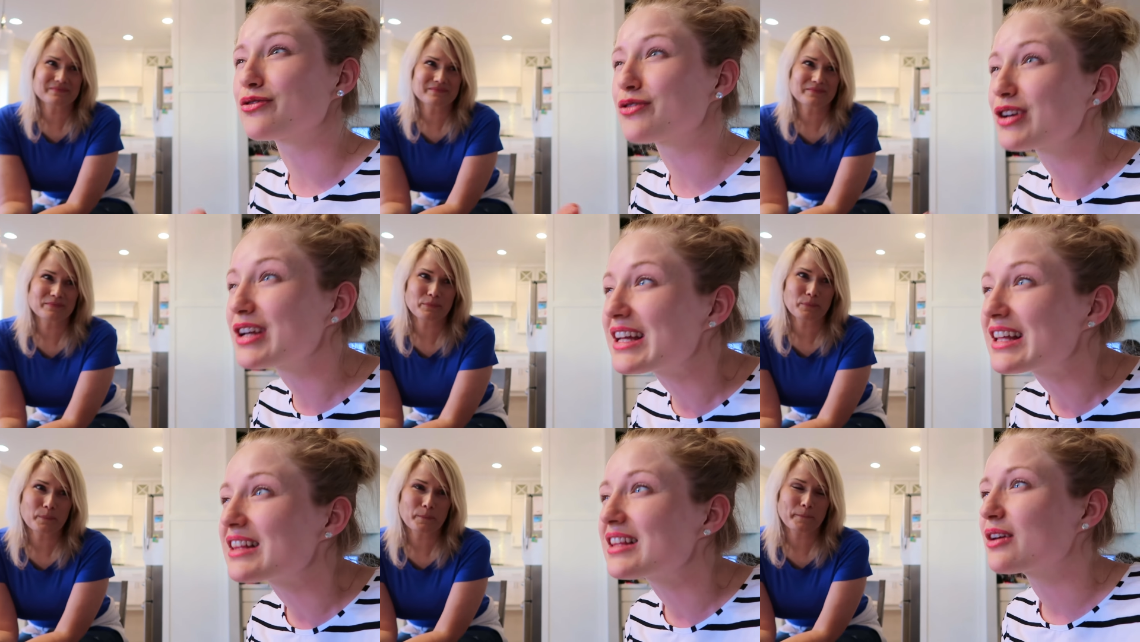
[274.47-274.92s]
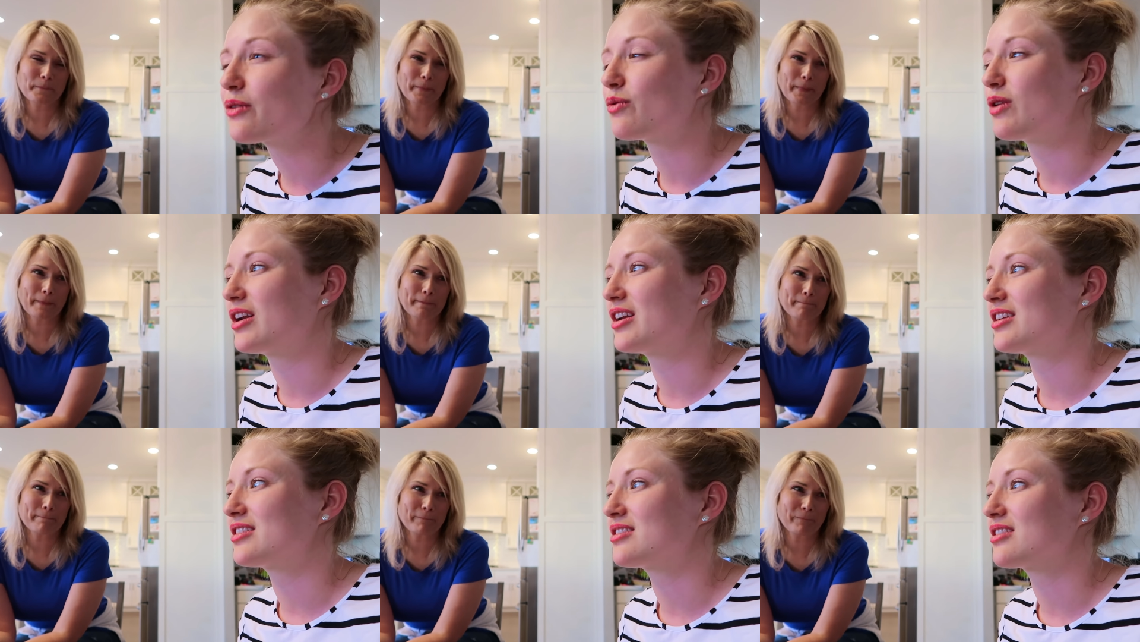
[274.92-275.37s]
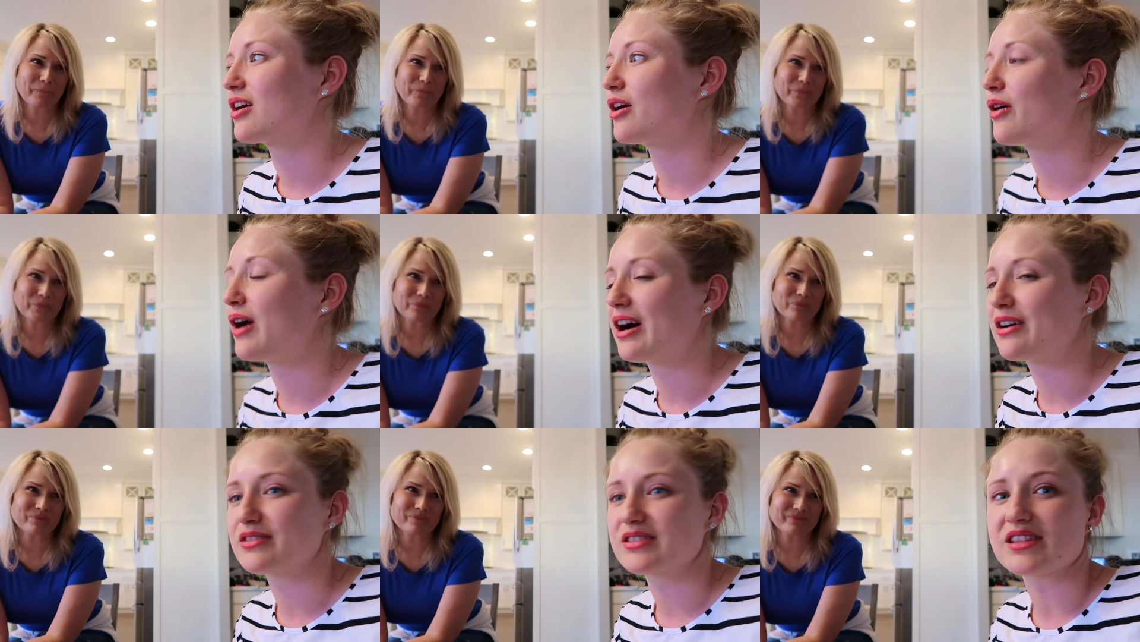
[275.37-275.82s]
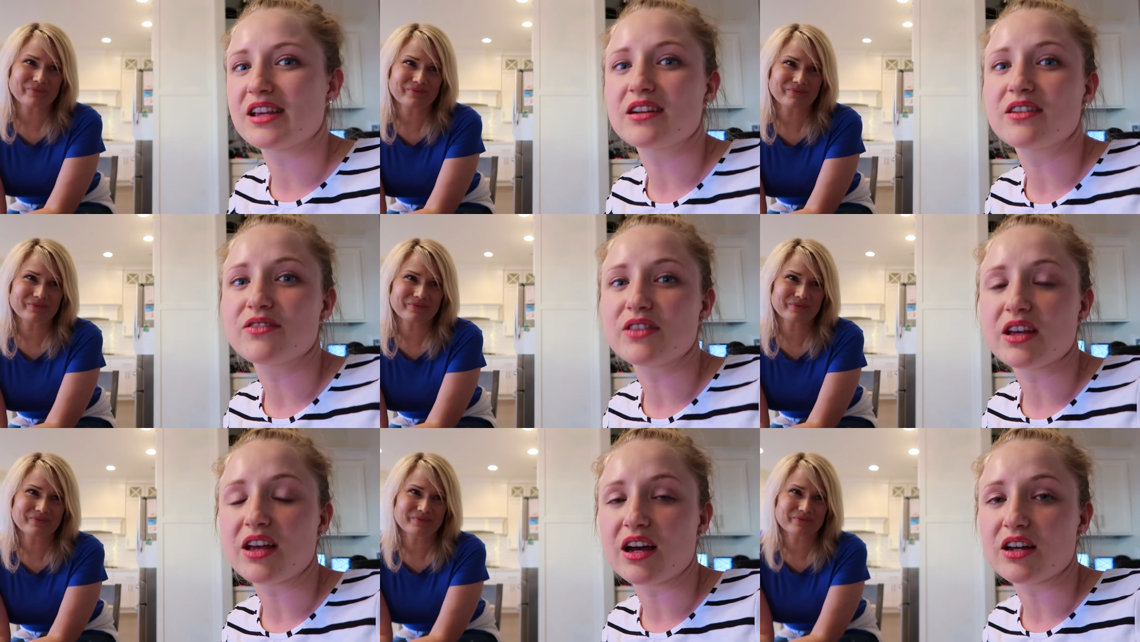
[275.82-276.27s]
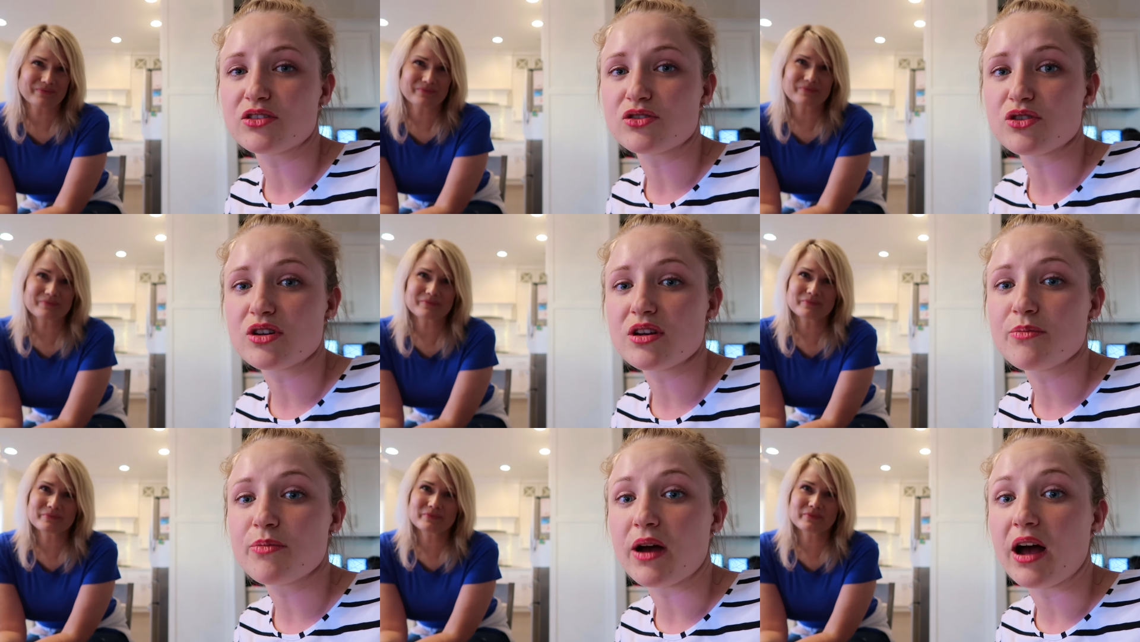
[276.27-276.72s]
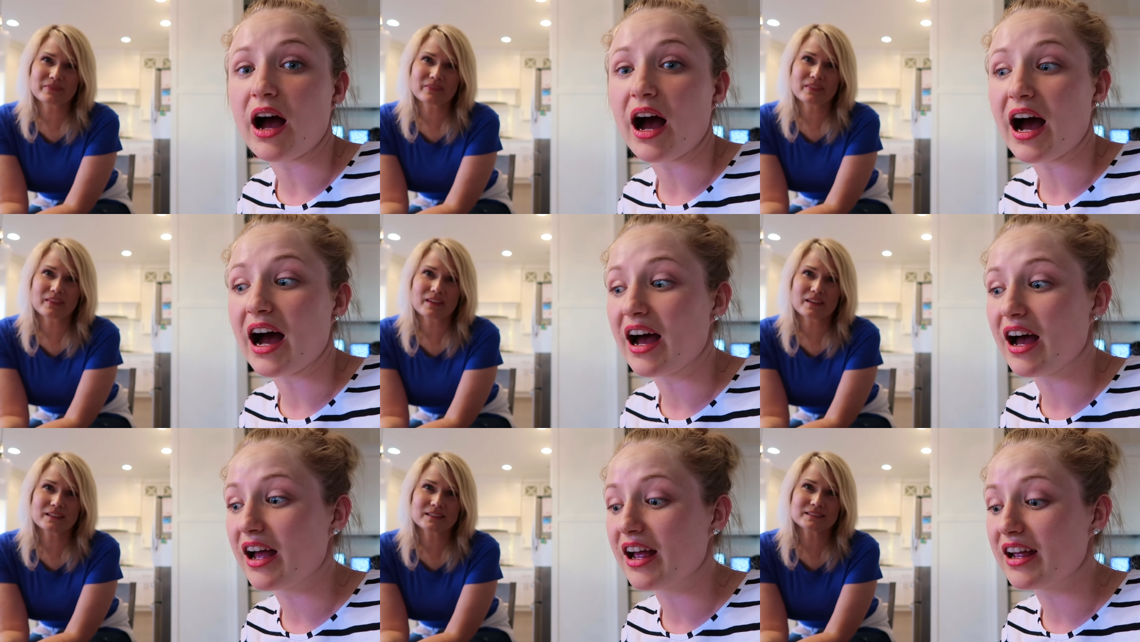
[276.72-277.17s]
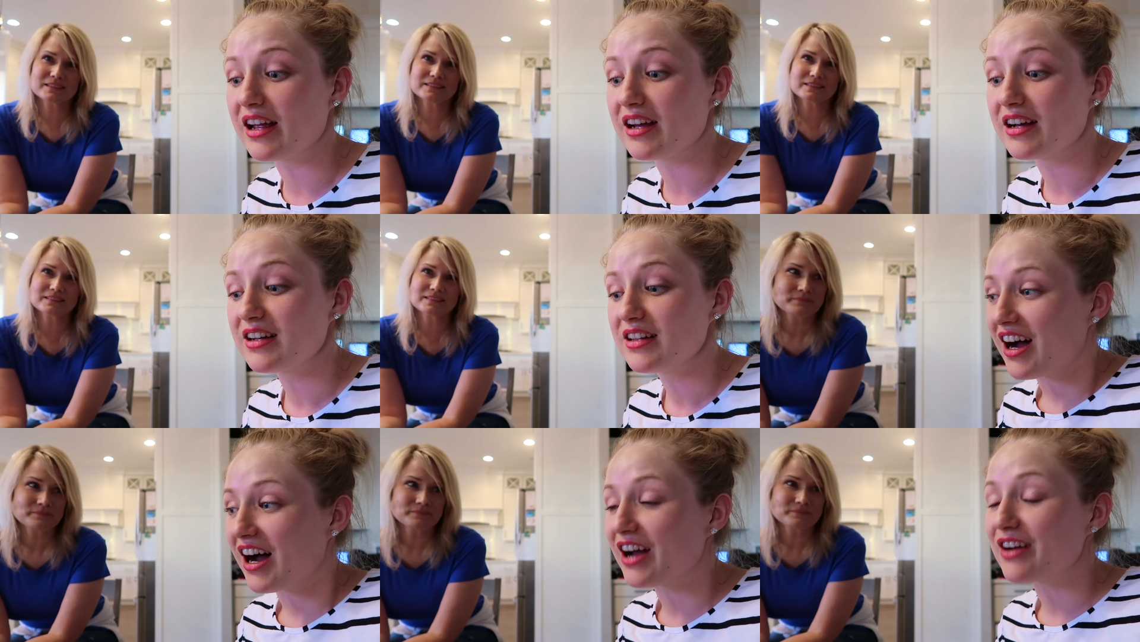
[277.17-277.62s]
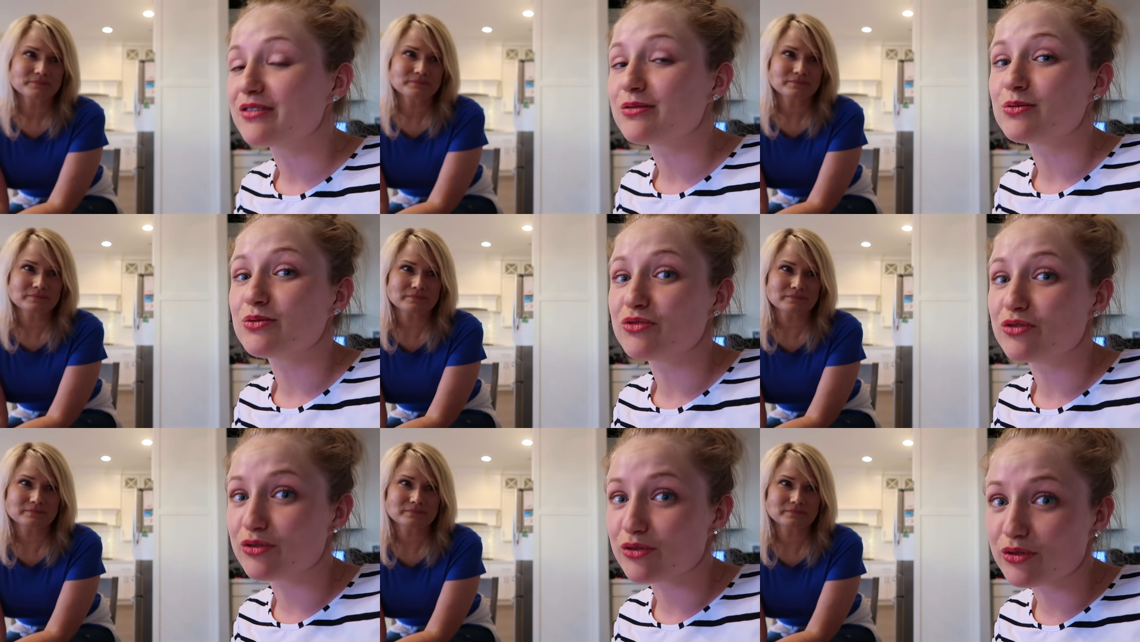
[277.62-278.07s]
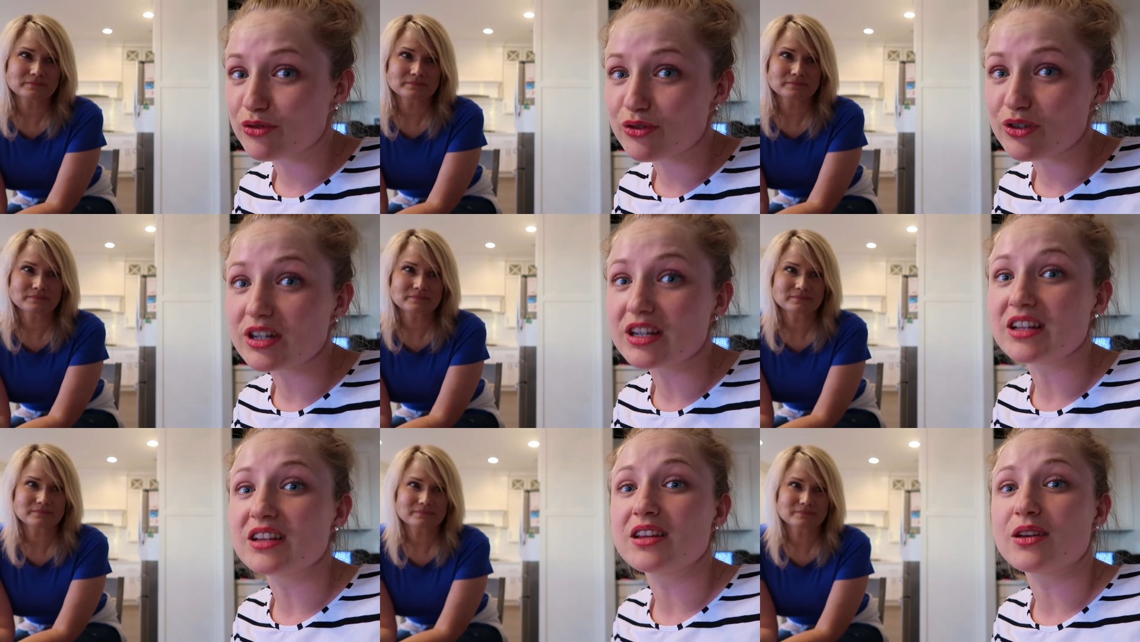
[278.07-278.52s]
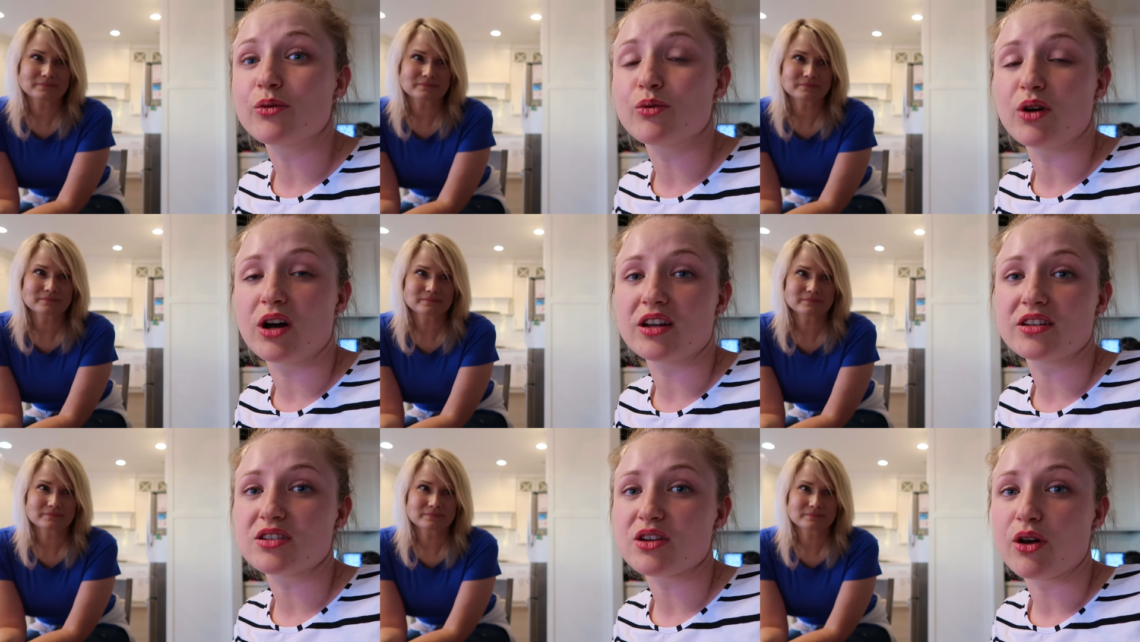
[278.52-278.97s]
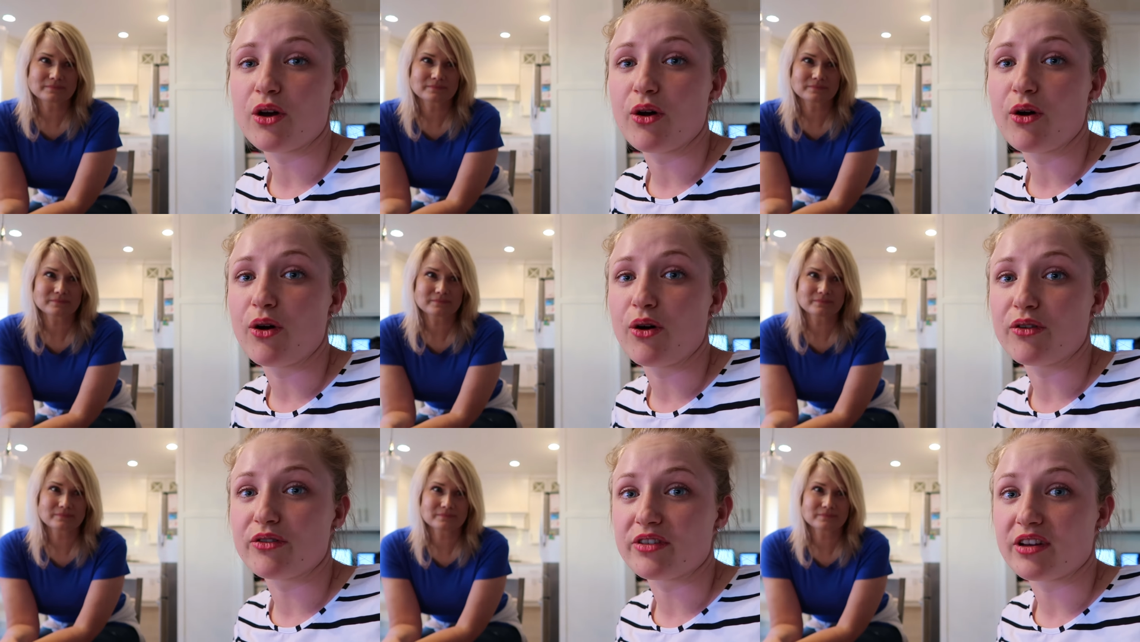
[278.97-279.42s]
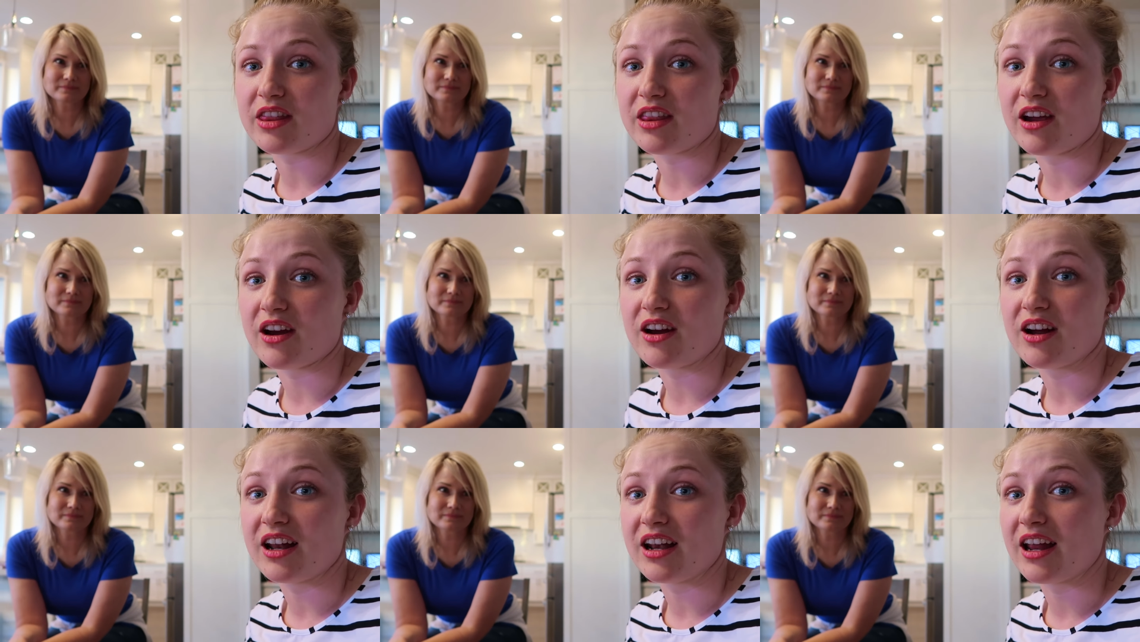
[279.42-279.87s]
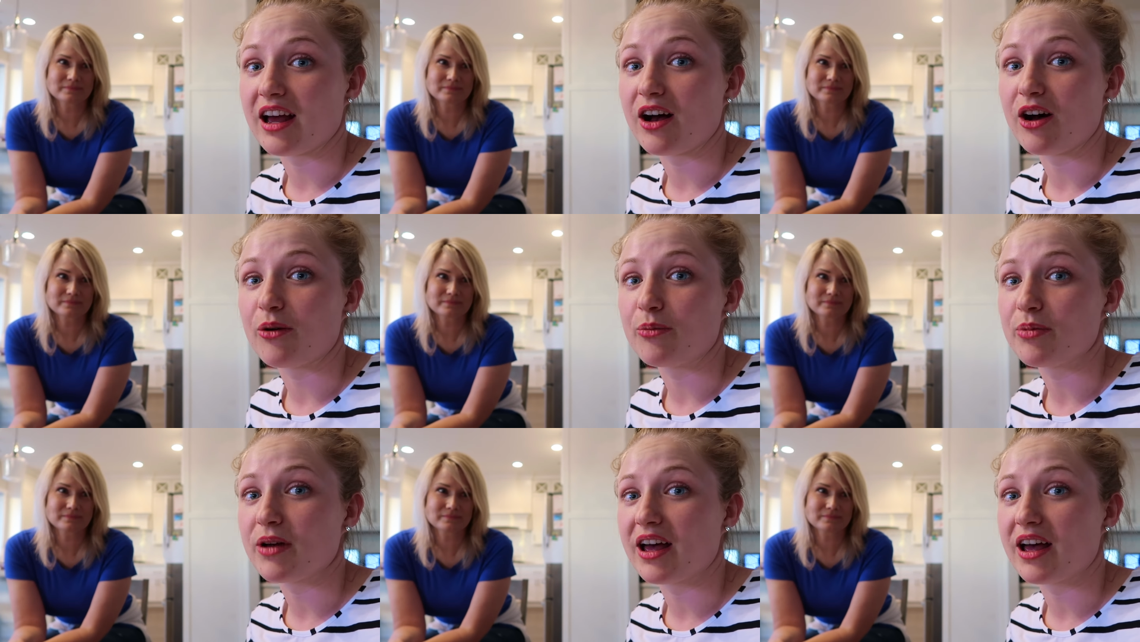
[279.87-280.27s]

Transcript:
Speaker 1: really wanted to go outside of the country, but I really want to go over there and help.